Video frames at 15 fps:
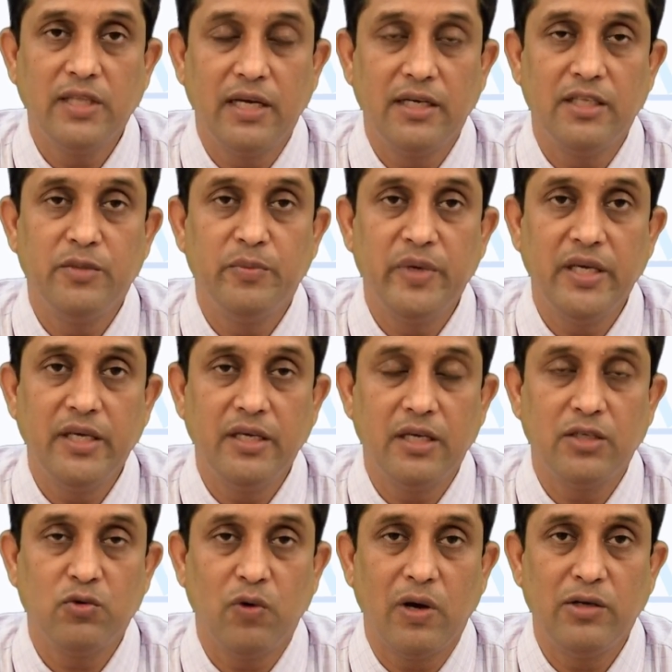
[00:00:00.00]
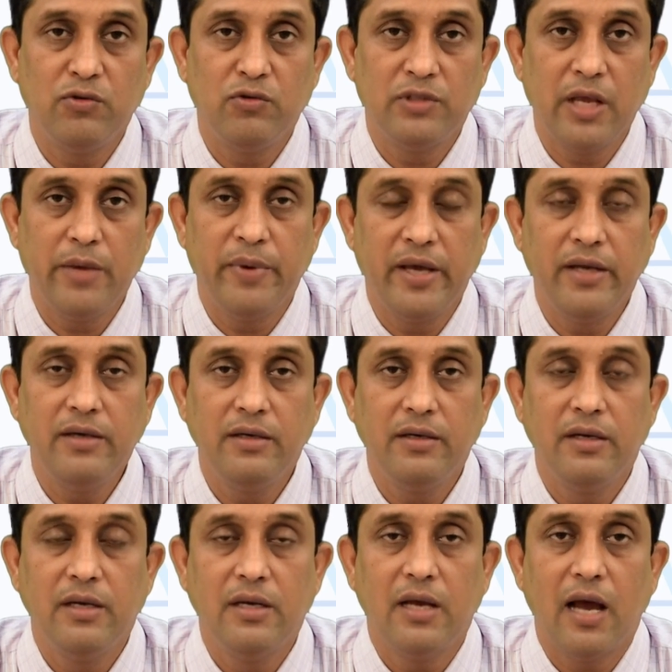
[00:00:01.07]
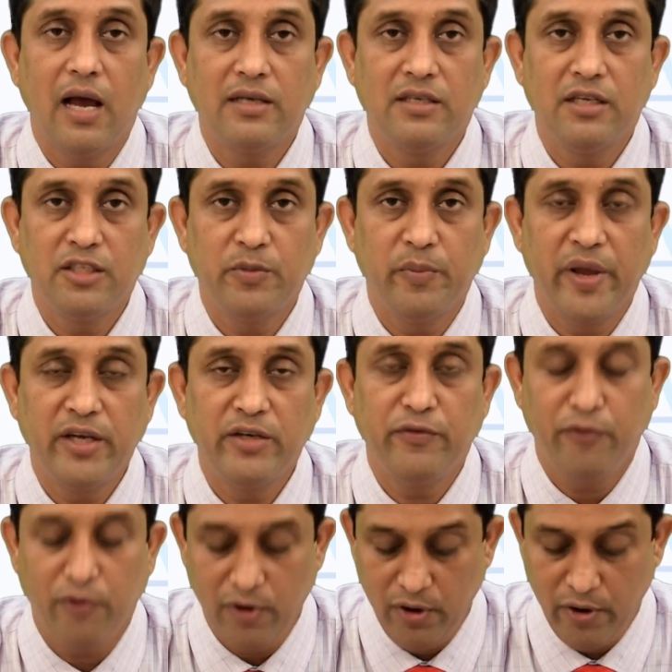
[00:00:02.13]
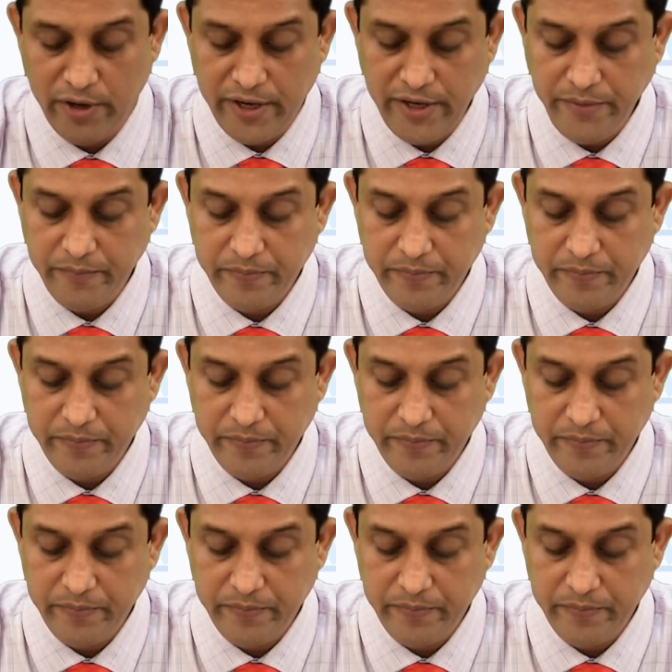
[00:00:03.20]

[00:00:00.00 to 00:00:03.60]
that is BES 1 to 7 assessment for learning.